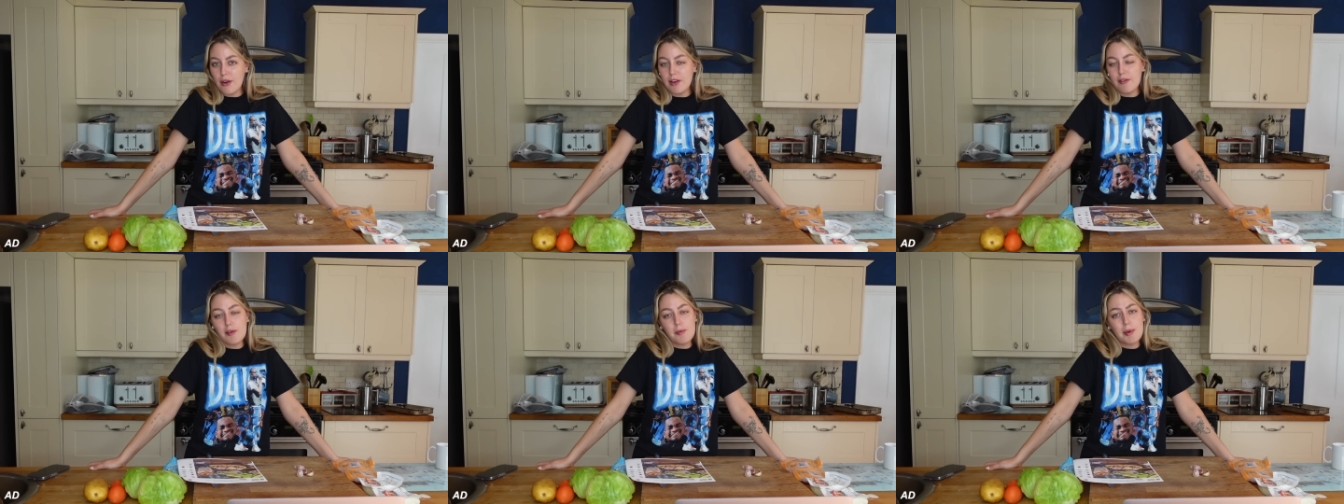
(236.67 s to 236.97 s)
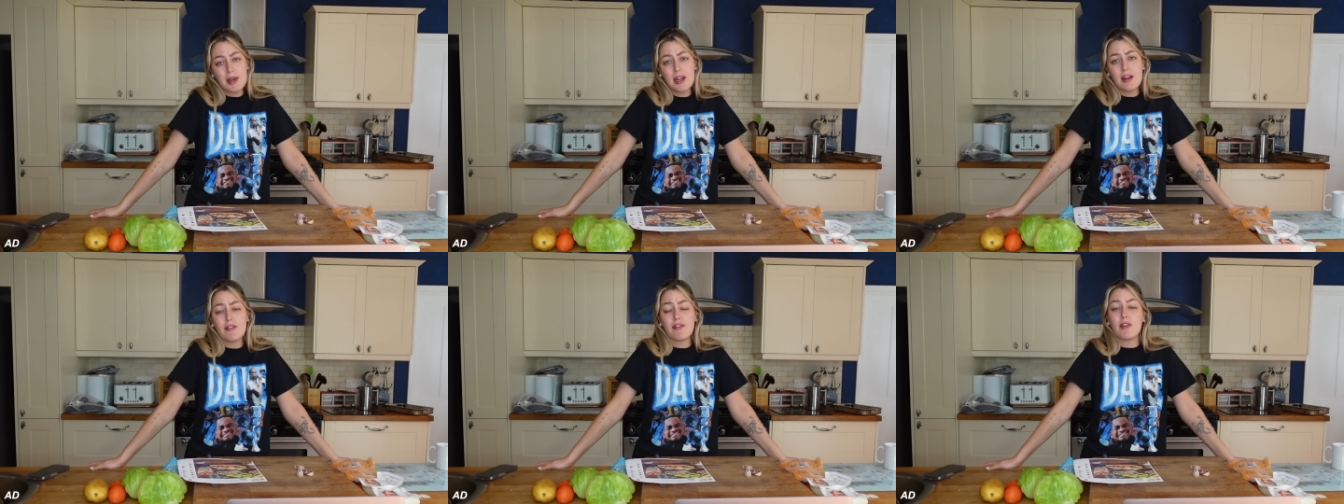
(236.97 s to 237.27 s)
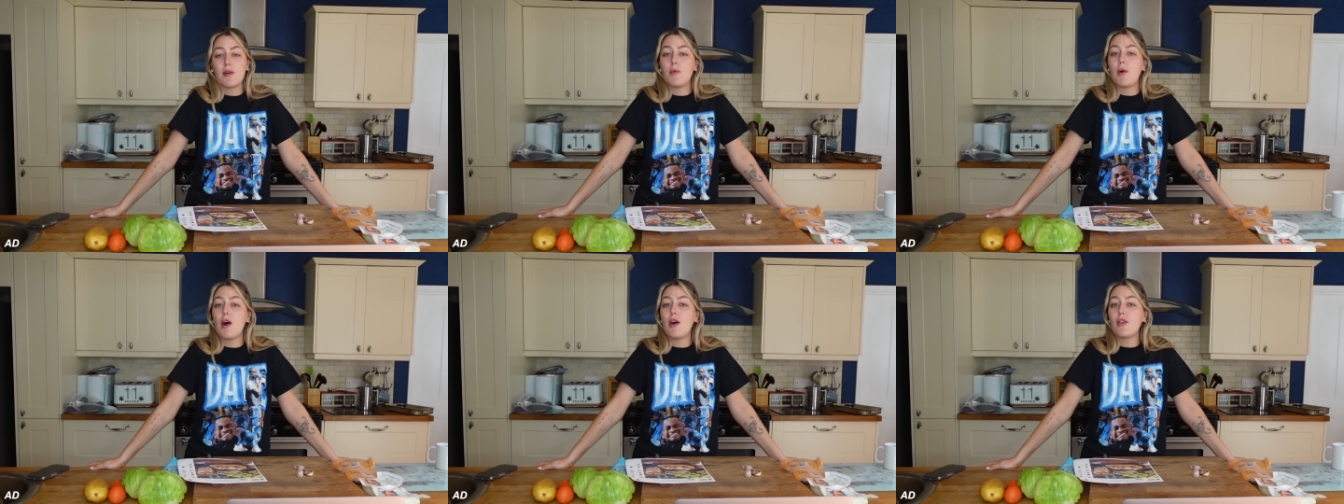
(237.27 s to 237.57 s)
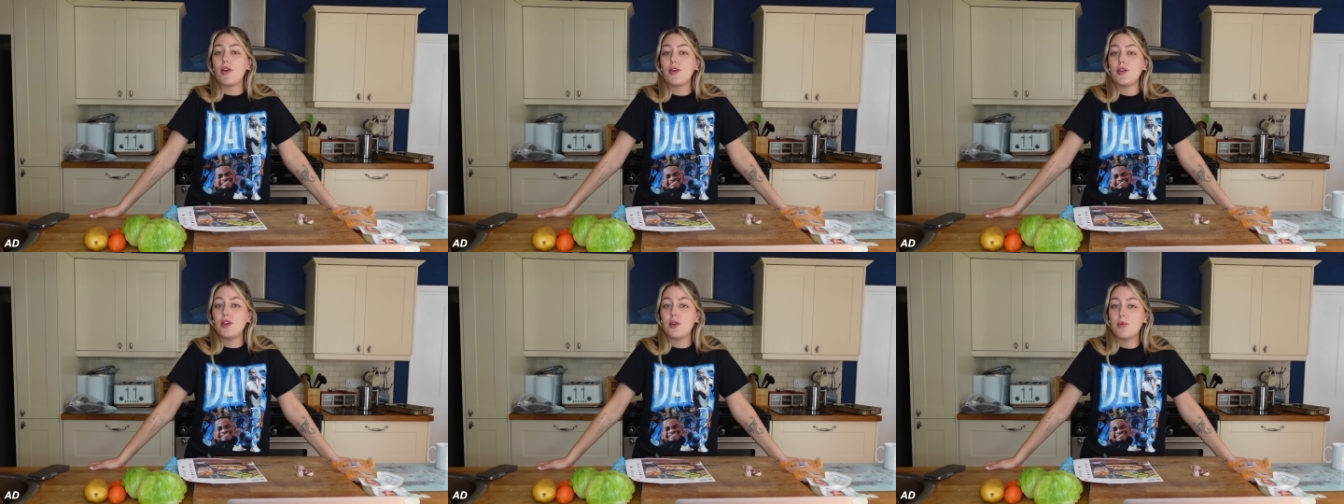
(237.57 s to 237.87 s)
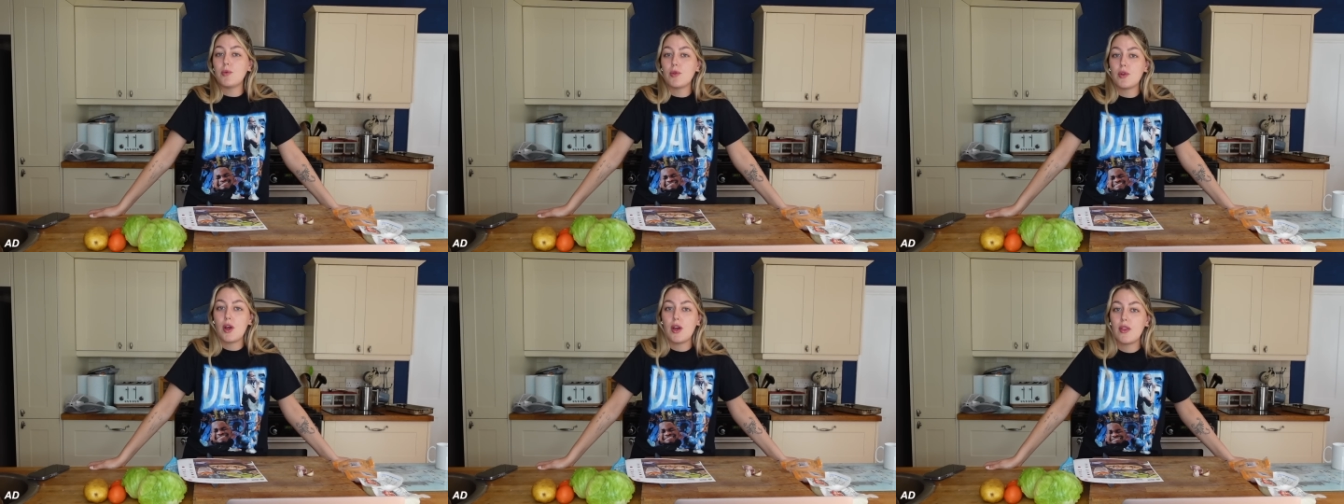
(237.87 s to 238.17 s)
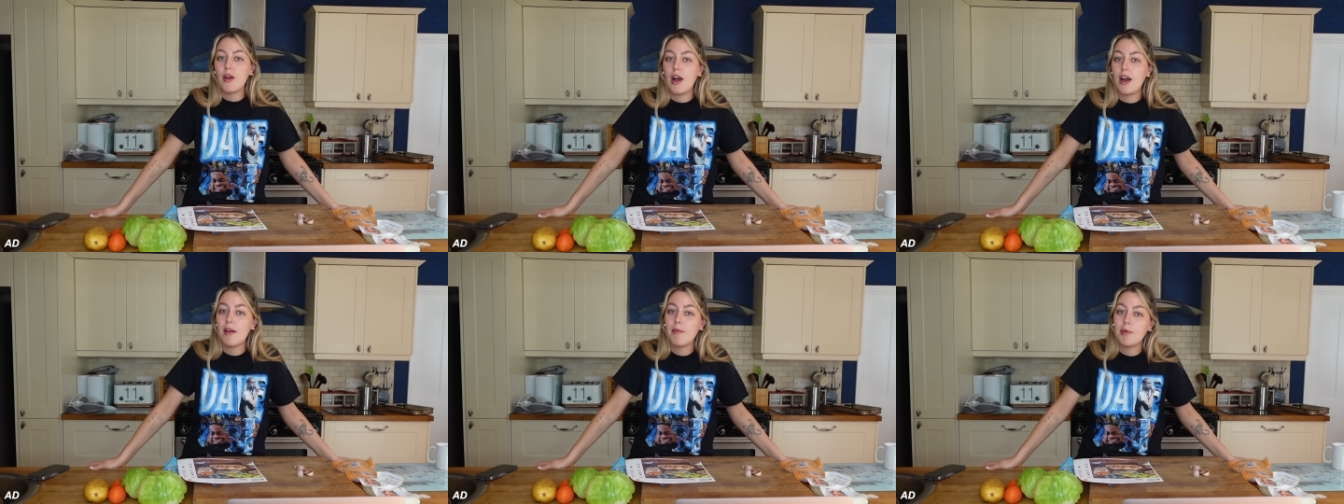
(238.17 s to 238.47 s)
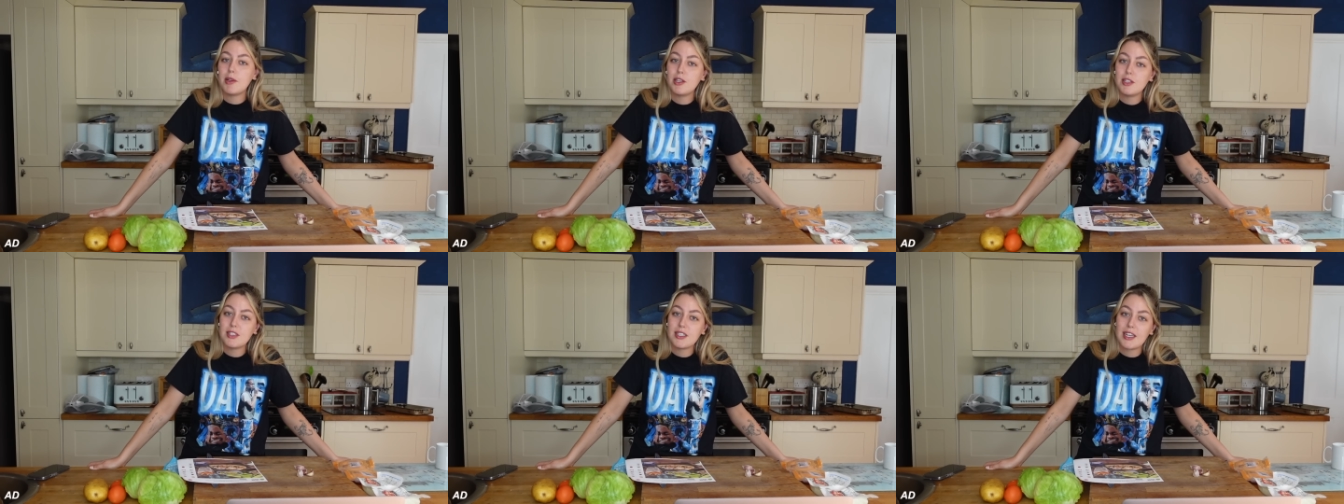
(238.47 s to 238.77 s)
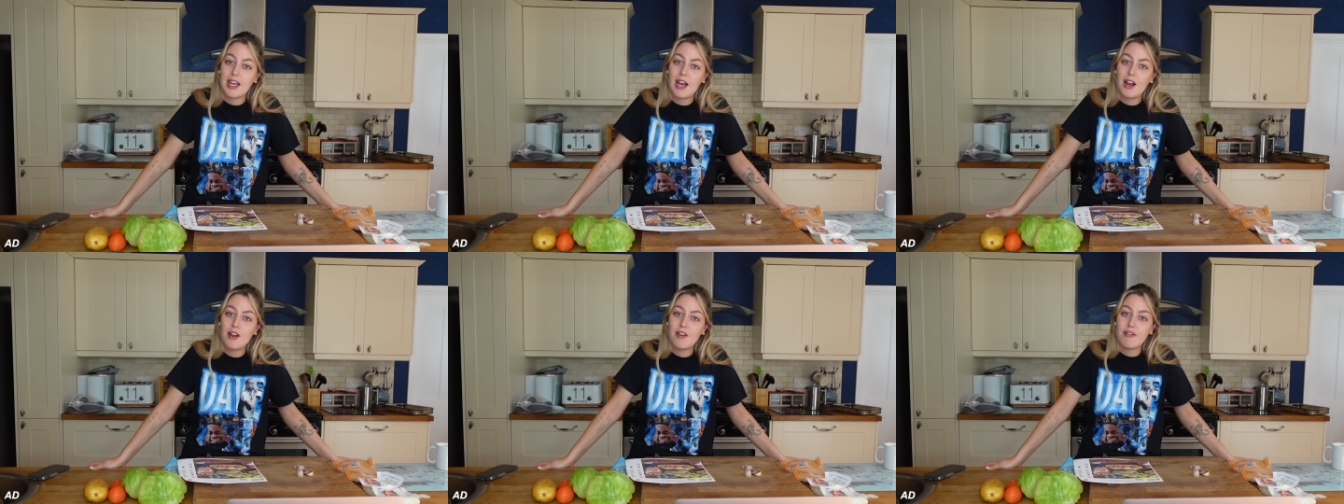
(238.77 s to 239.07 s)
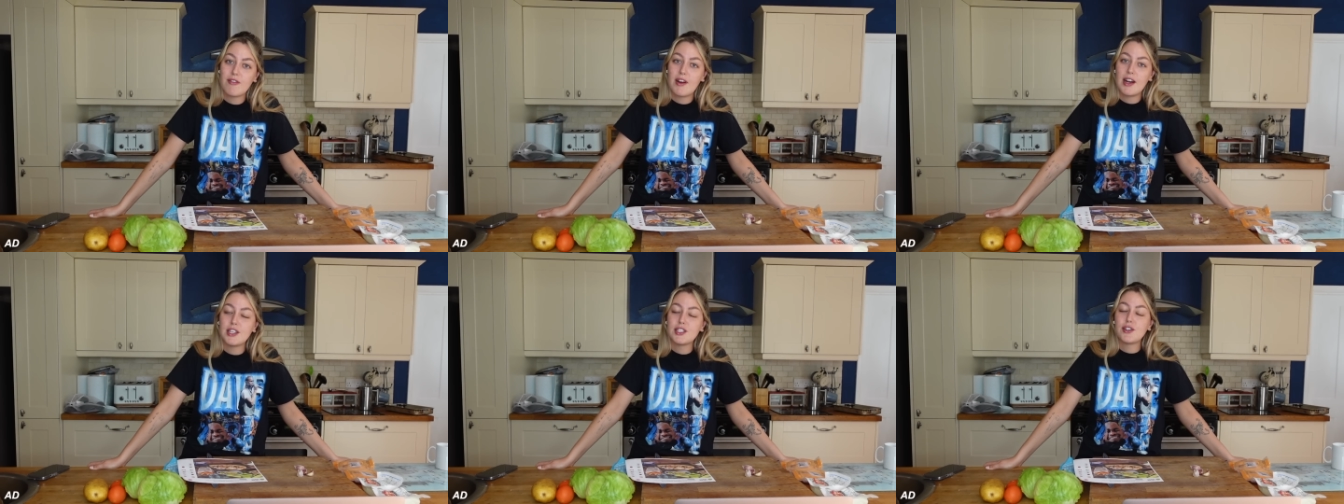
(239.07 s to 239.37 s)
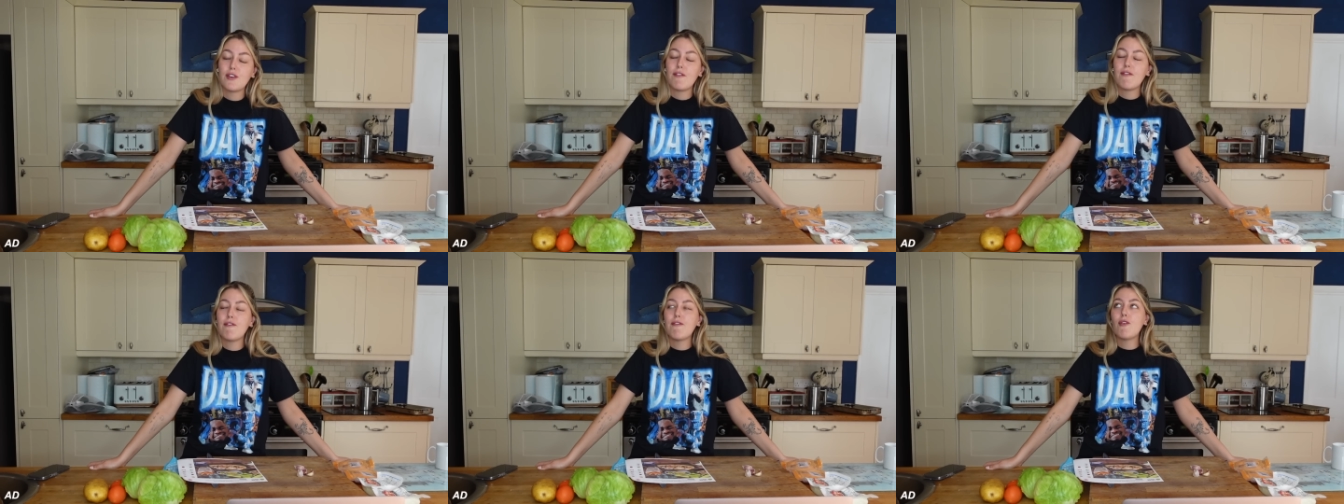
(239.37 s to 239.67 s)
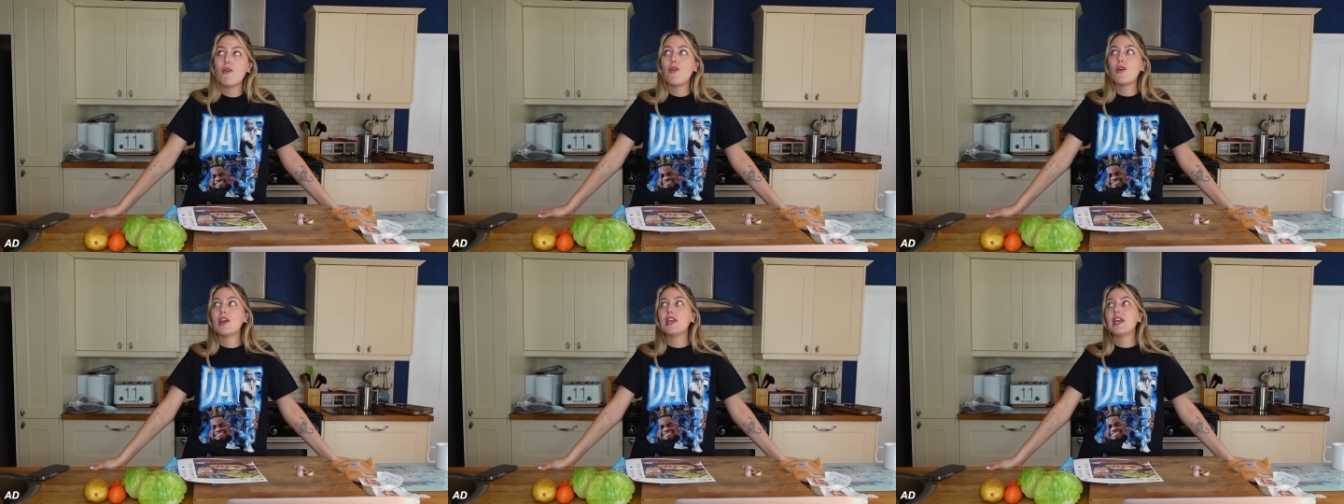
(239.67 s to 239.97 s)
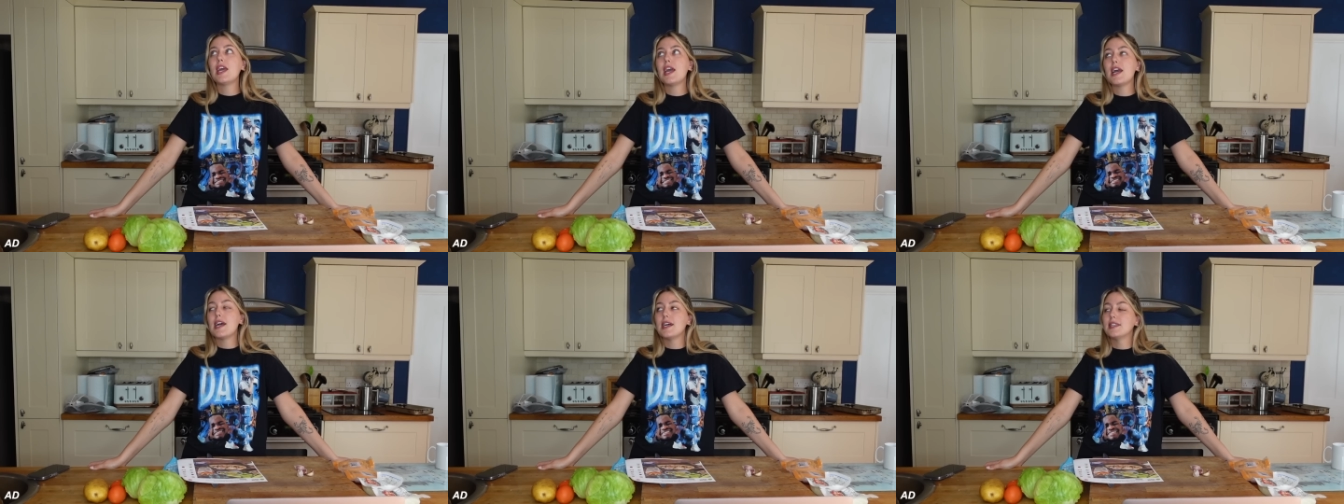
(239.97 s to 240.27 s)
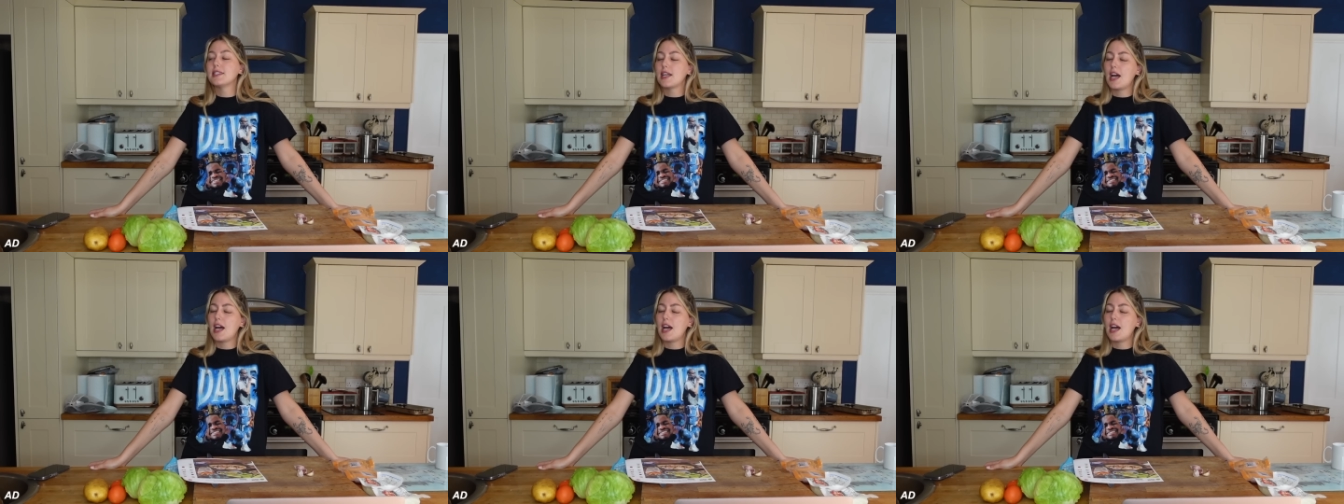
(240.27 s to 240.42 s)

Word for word: If you've been here for a while though, you will know that I've been using HelloFresh four years,